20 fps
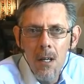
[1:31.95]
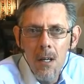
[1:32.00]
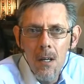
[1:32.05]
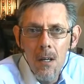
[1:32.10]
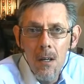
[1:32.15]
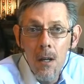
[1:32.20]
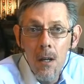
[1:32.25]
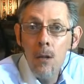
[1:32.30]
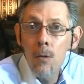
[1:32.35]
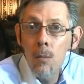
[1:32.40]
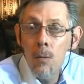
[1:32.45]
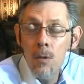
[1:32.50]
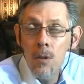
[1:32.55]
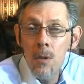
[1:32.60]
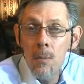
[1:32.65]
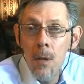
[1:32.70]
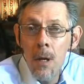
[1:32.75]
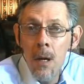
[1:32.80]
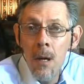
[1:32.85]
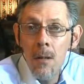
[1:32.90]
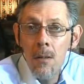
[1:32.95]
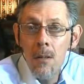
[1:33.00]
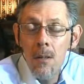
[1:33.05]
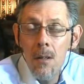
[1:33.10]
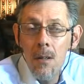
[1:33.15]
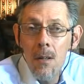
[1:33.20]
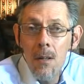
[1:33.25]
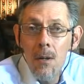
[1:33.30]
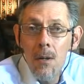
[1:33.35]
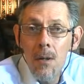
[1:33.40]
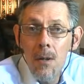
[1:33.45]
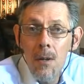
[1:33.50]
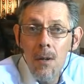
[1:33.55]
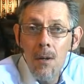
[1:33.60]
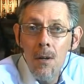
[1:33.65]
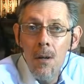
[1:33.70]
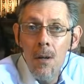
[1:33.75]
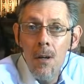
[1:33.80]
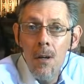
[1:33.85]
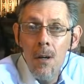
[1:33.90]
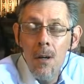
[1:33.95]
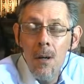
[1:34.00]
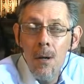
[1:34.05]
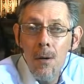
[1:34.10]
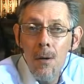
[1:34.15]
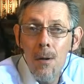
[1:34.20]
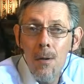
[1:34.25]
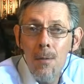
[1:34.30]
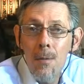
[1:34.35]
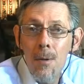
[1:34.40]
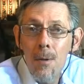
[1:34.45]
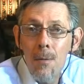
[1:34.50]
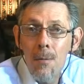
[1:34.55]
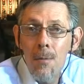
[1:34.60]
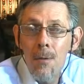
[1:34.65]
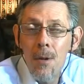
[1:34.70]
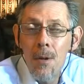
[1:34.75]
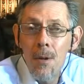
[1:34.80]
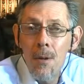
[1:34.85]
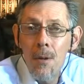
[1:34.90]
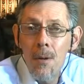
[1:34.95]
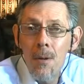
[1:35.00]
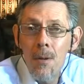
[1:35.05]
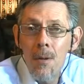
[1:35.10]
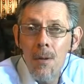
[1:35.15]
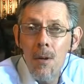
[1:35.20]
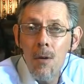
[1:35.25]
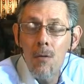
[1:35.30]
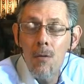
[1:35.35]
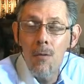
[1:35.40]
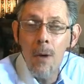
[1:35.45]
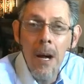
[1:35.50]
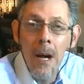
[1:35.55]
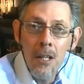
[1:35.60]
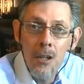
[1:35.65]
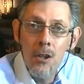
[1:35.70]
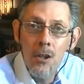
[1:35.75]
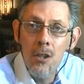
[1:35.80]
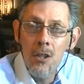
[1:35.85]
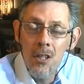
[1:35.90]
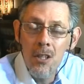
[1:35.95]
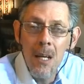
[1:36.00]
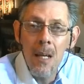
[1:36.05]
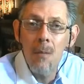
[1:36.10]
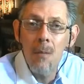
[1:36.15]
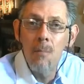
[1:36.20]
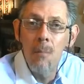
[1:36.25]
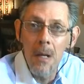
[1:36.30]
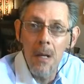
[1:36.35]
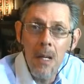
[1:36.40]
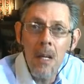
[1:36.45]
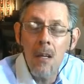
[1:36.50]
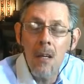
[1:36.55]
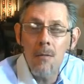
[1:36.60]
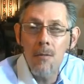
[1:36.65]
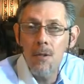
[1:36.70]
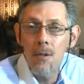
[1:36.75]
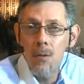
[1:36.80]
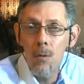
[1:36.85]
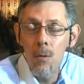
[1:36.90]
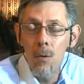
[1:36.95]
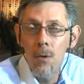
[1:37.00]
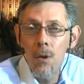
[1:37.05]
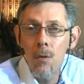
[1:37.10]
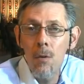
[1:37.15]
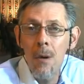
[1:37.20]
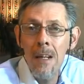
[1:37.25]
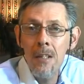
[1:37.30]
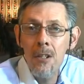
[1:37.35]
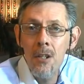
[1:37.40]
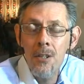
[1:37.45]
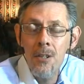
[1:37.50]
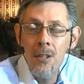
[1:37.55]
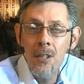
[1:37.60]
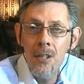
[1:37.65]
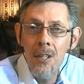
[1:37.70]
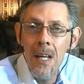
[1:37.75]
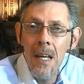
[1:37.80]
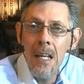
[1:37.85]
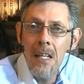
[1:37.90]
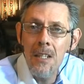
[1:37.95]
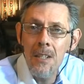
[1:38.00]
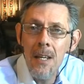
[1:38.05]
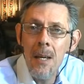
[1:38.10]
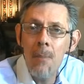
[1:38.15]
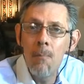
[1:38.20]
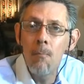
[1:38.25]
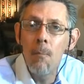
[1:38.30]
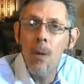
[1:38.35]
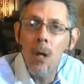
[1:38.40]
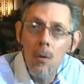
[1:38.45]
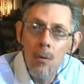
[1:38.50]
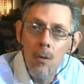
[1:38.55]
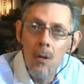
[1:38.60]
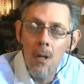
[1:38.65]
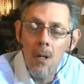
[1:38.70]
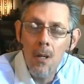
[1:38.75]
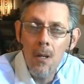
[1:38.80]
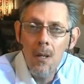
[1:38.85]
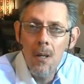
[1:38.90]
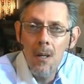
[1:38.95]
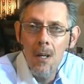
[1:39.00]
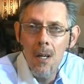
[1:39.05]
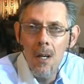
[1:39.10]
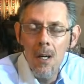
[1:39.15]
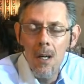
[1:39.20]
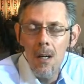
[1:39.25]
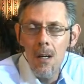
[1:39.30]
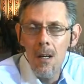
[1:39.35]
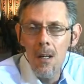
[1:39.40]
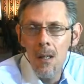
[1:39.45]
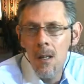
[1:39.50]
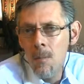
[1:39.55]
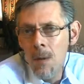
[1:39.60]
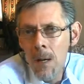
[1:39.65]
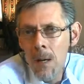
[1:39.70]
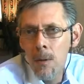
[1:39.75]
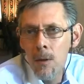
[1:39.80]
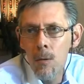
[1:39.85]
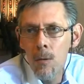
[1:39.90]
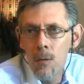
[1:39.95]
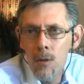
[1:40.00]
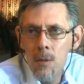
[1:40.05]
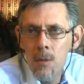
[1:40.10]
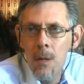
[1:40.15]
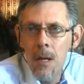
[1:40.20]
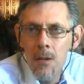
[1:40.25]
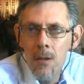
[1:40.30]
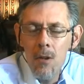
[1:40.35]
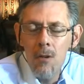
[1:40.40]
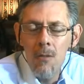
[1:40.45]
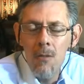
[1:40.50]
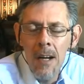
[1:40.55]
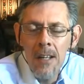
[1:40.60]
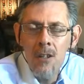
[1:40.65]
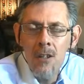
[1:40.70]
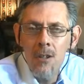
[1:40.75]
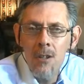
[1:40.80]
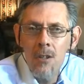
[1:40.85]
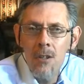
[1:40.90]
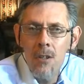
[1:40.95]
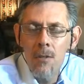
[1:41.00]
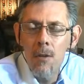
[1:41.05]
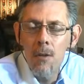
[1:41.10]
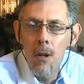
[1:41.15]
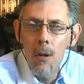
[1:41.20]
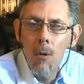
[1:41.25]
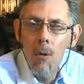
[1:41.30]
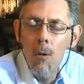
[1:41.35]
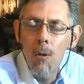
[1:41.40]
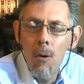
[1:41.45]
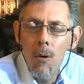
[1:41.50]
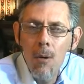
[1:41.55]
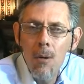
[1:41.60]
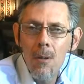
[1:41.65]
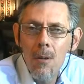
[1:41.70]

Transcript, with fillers: Then it talks about uh, uh, the, the, the righteous that believes or the righteousness that is imputed. And then the Bible talks about the righteousness of the law.